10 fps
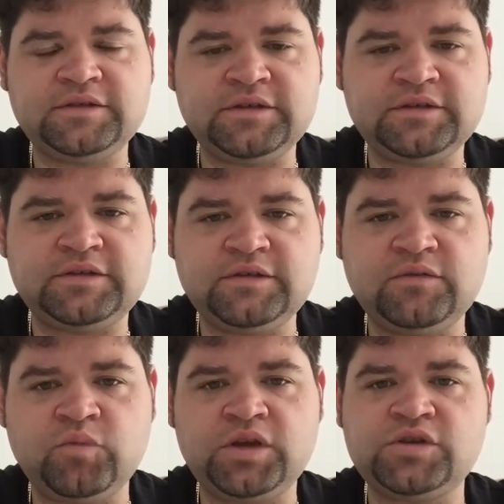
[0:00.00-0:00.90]
to,
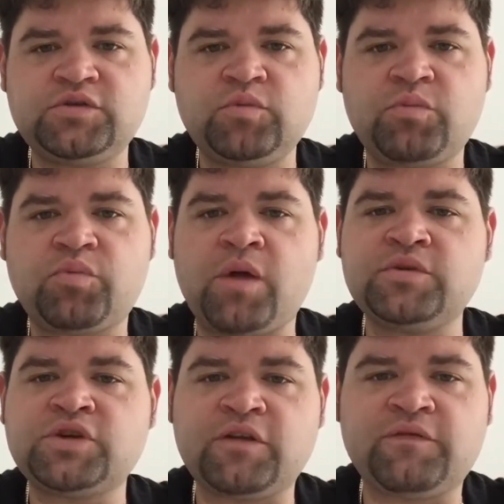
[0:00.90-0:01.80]
what problem
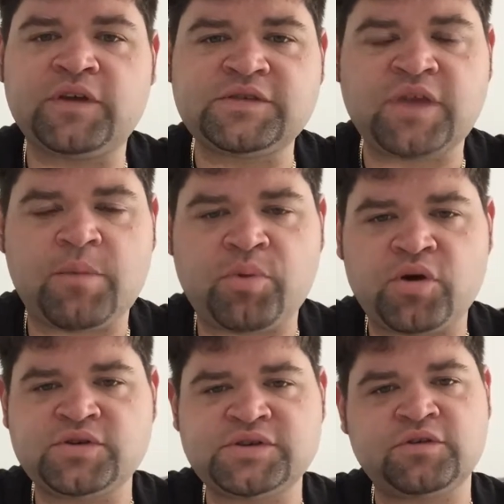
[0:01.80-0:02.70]
you're trying to fix for that
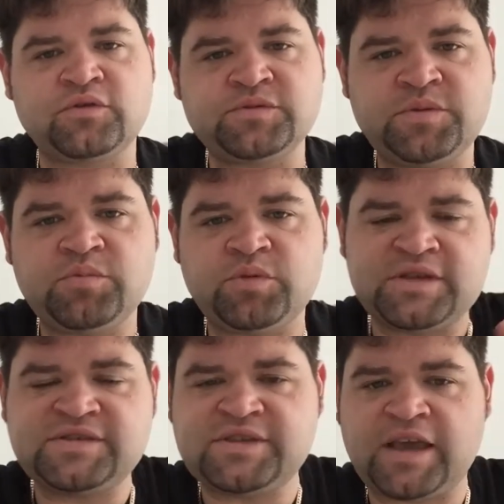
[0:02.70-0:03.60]
person or those people,
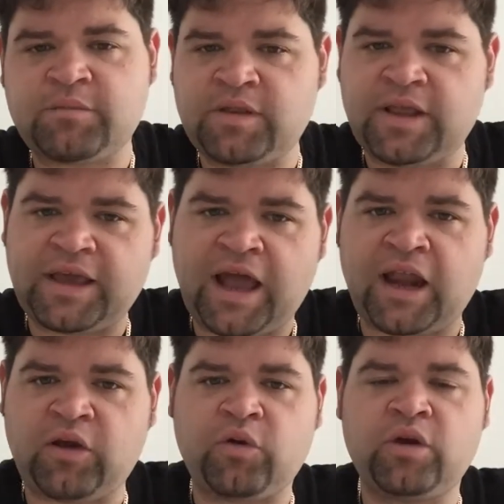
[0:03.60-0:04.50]
that segment, that
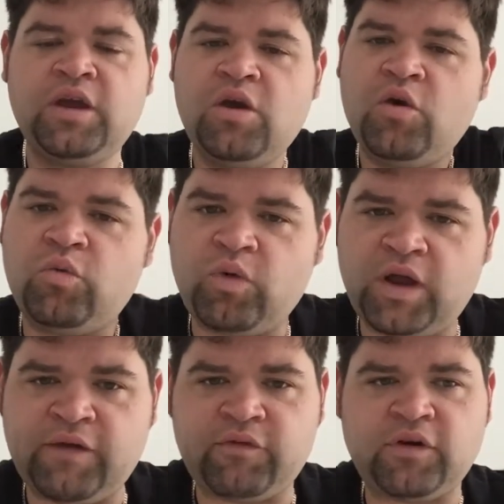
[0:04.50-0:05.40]
category,
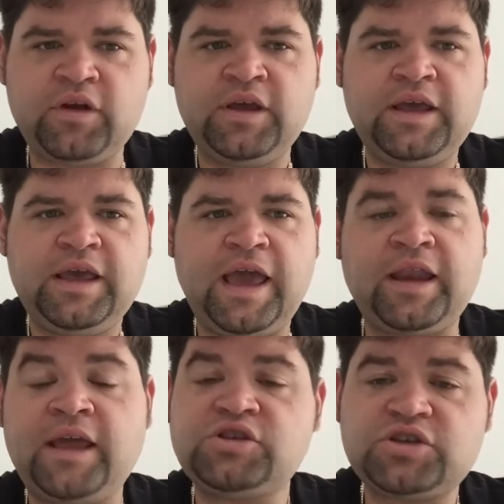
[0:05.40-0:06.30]
whatever.
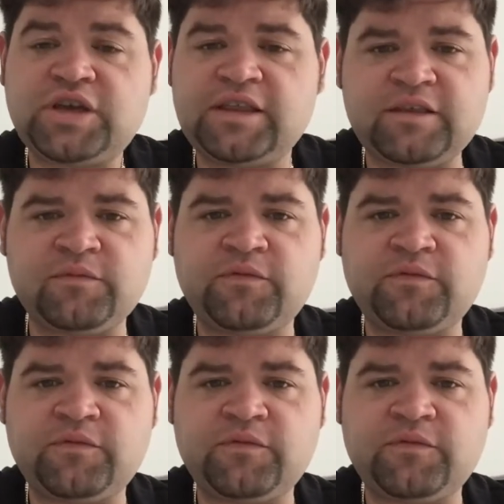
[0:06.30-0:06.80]
And educate them